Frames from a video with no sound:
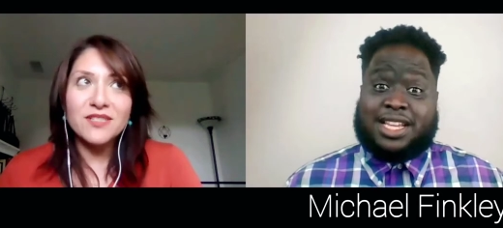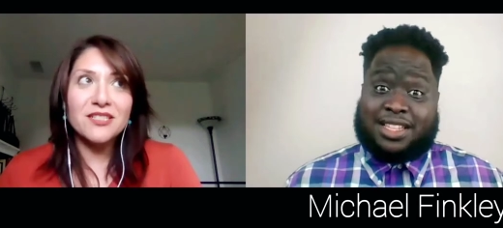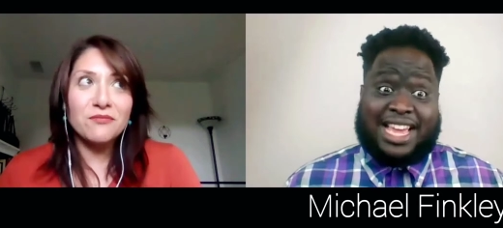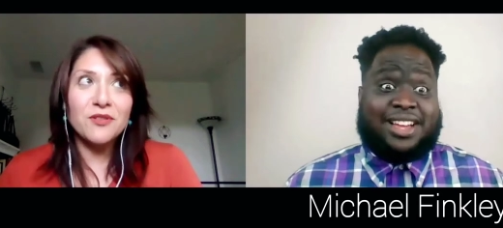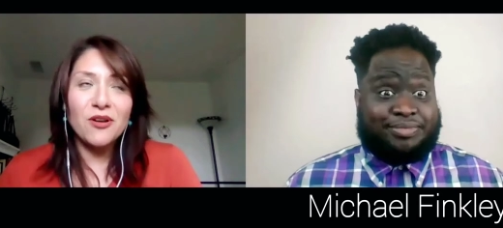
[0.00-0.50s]

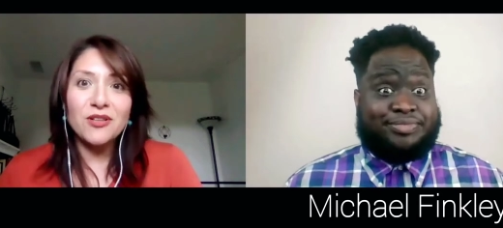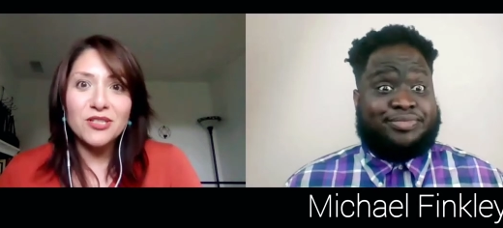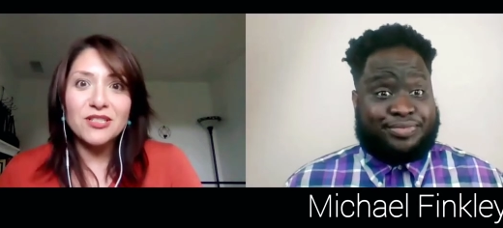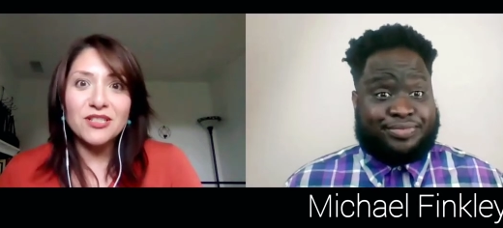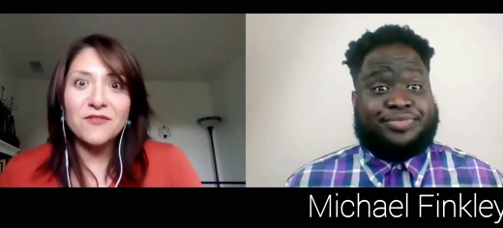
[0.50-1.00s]
Speaker 1: community yeah. college
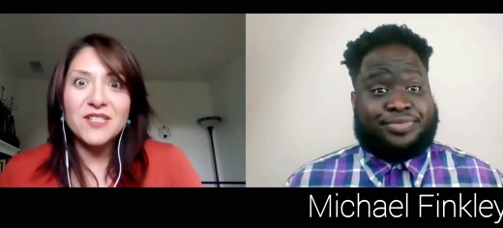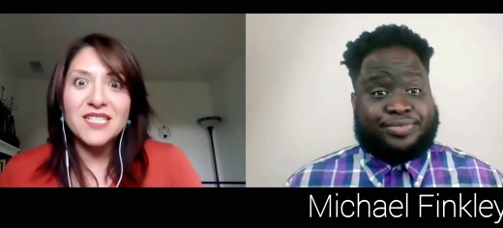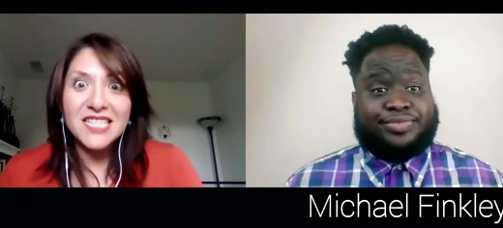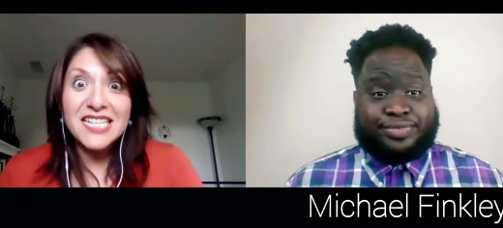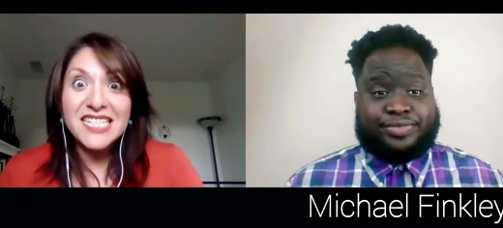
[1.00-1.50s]

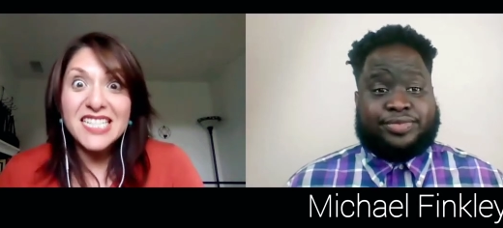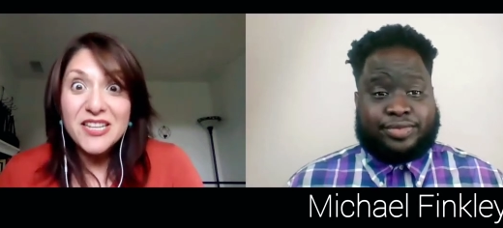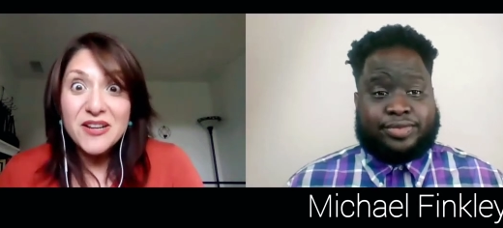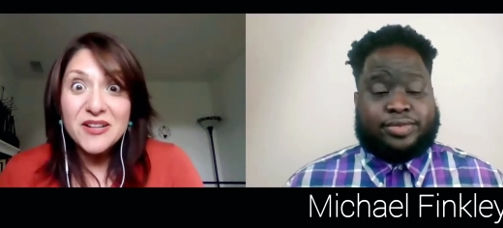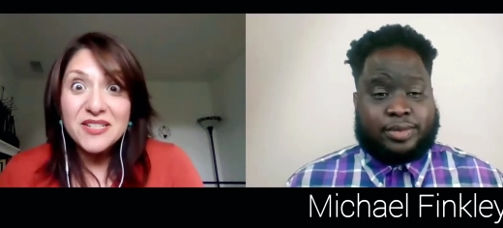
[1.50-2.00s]
six
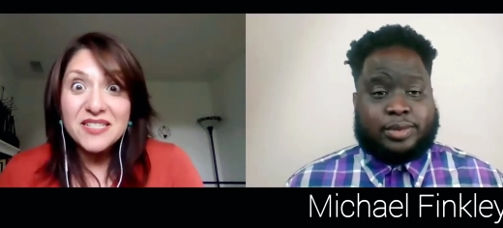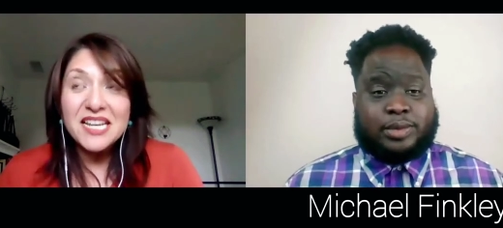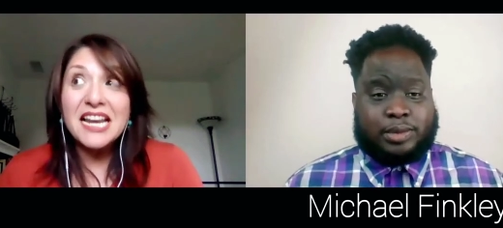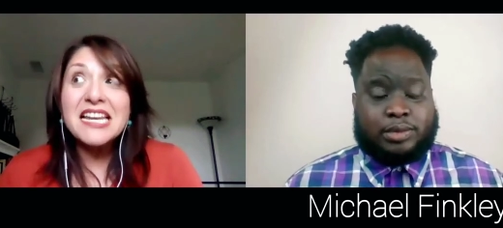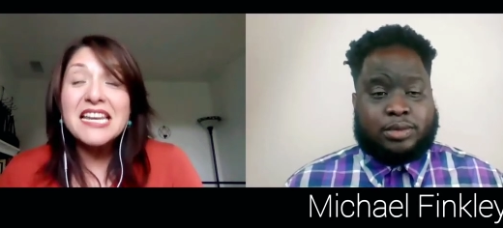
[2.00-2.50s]
years and
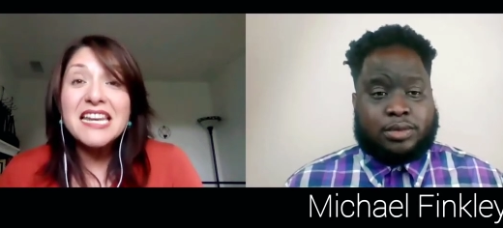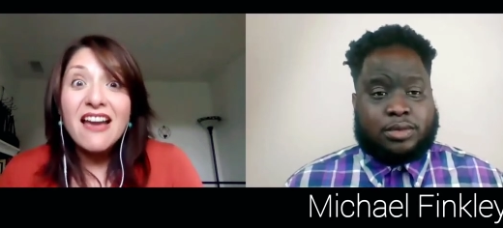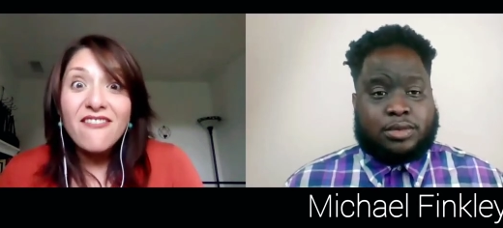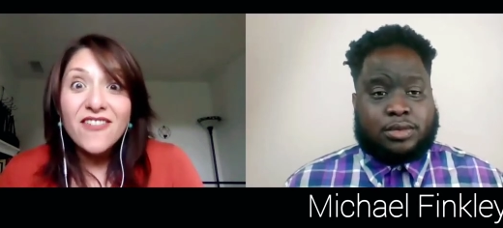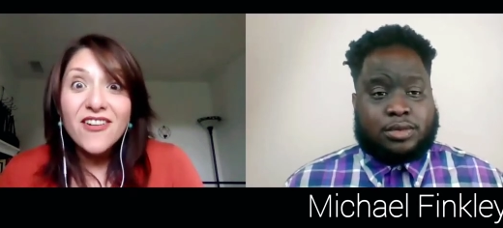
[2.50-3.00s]
I
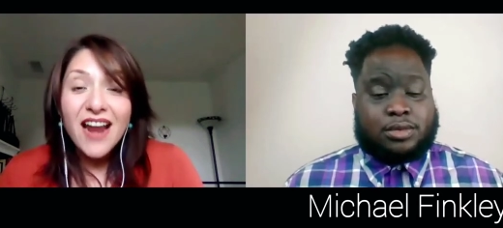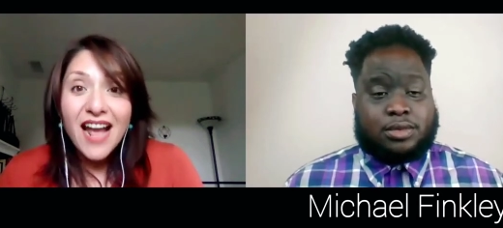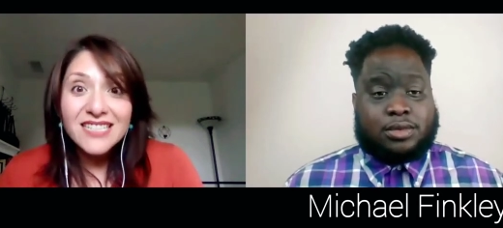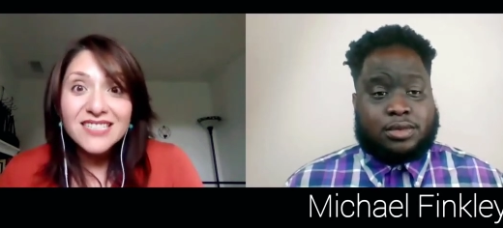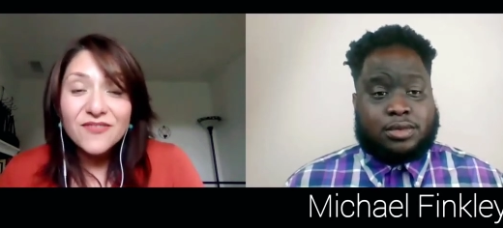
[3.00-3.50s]
never
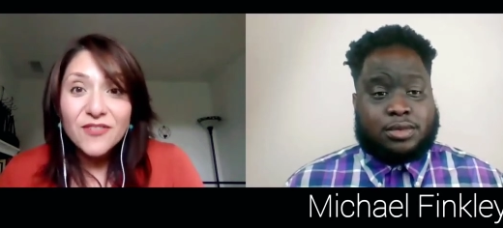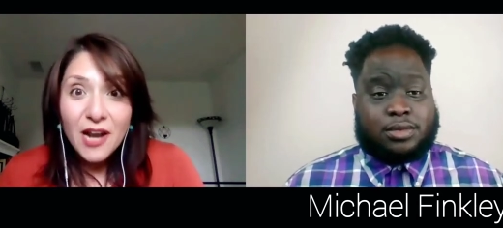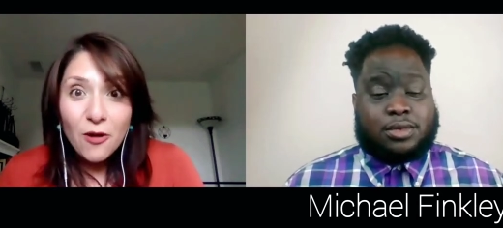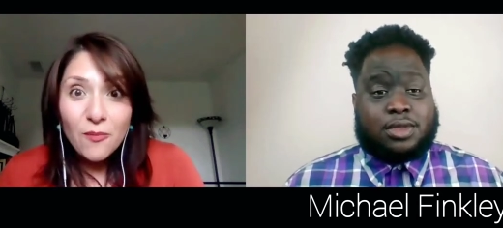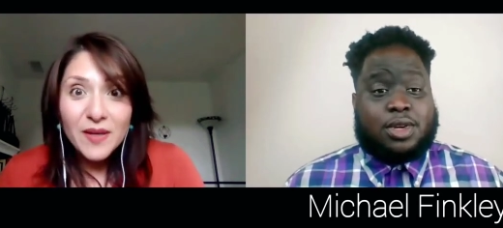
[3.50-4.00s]
asked for
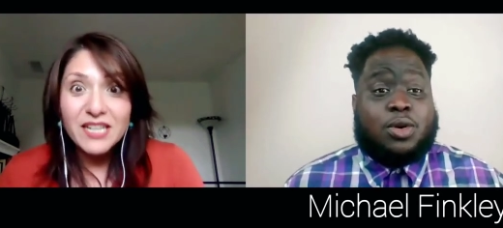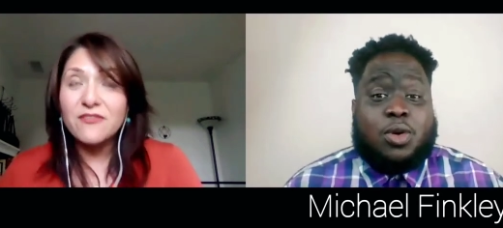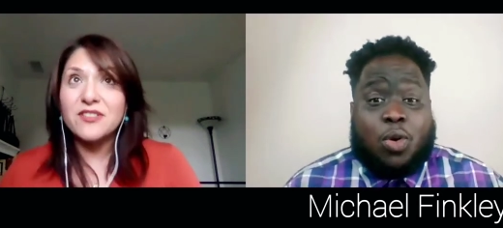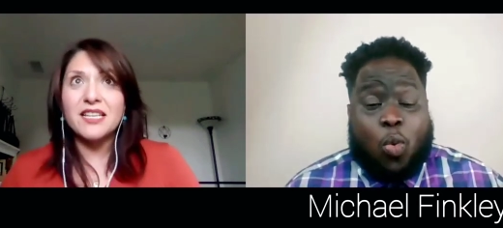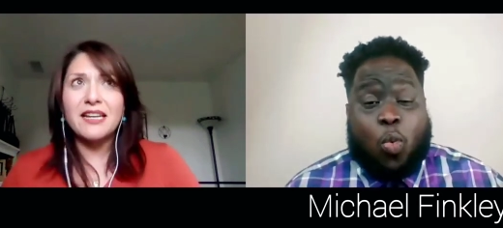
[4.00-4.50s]
help. I
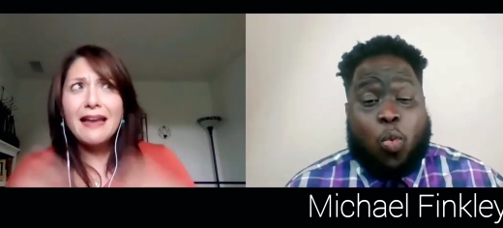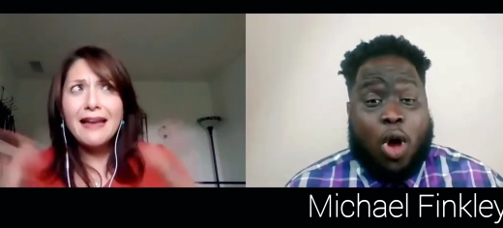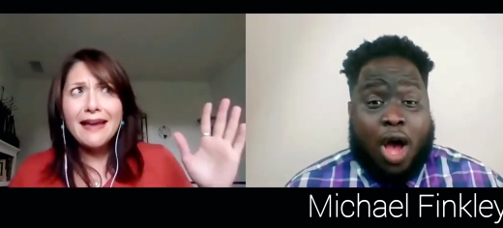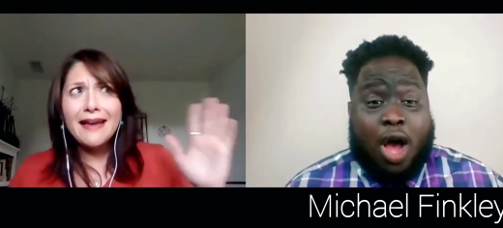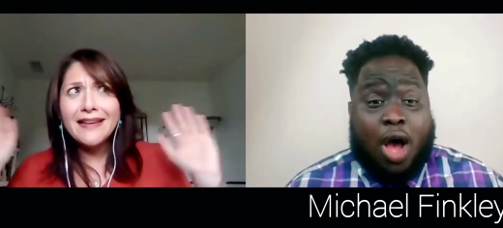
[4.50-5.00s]
never said, Hey,
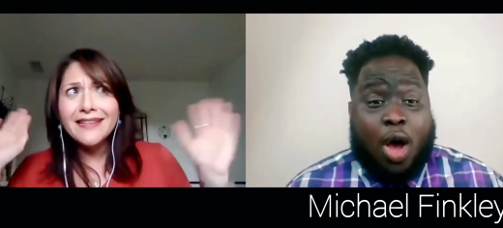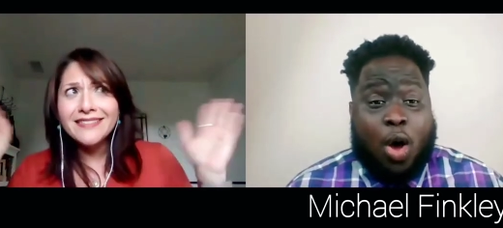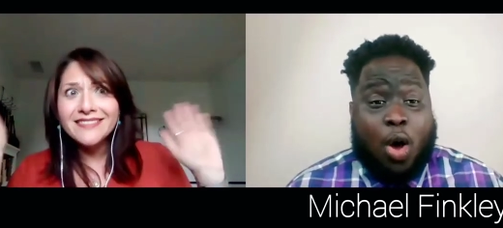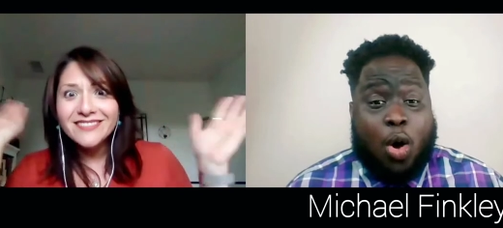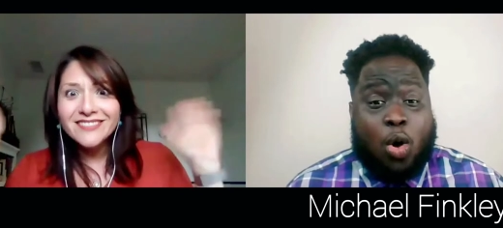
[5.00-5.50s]

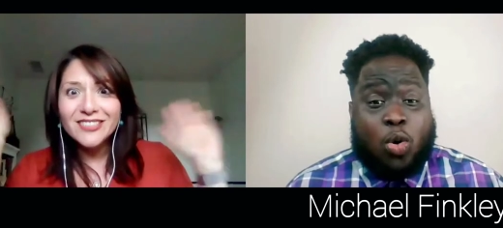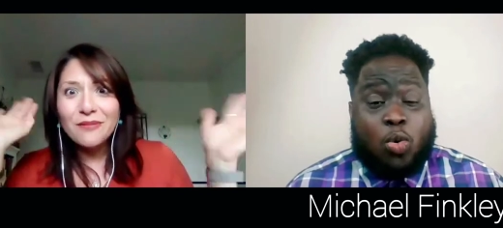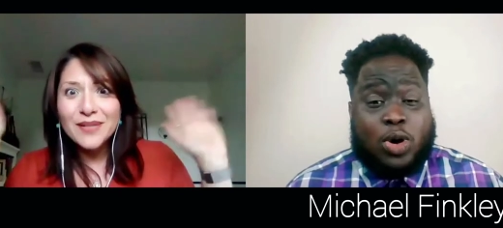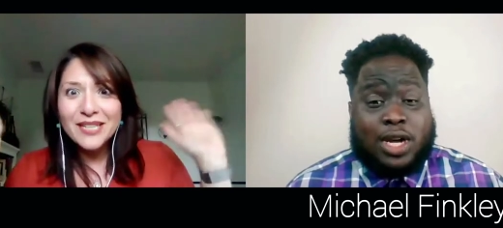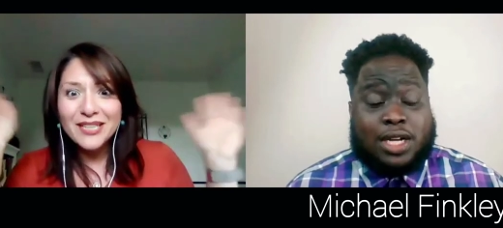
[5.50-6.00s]
oh,
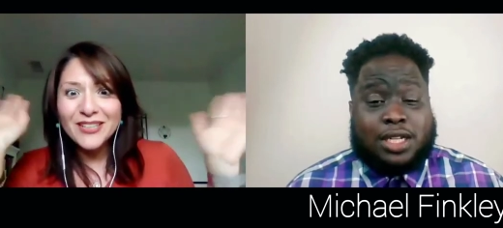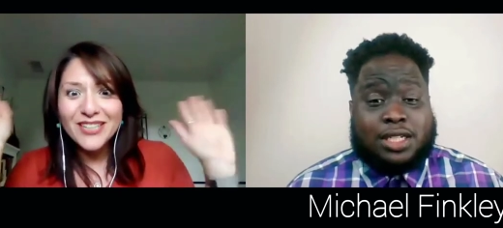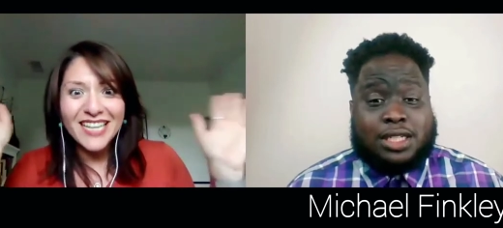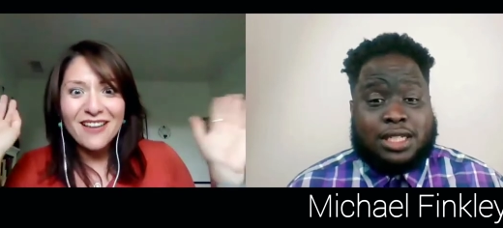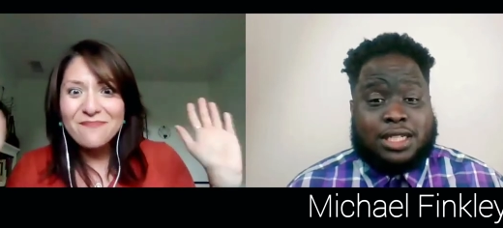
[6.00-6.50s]
somebody
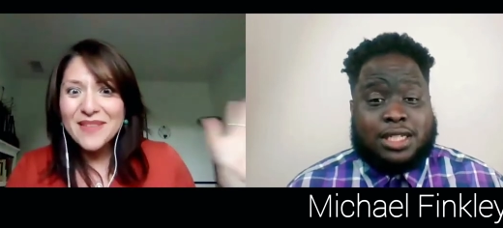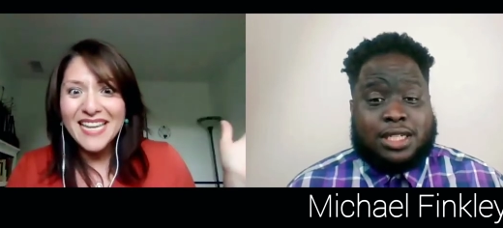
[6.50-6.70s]
look at me.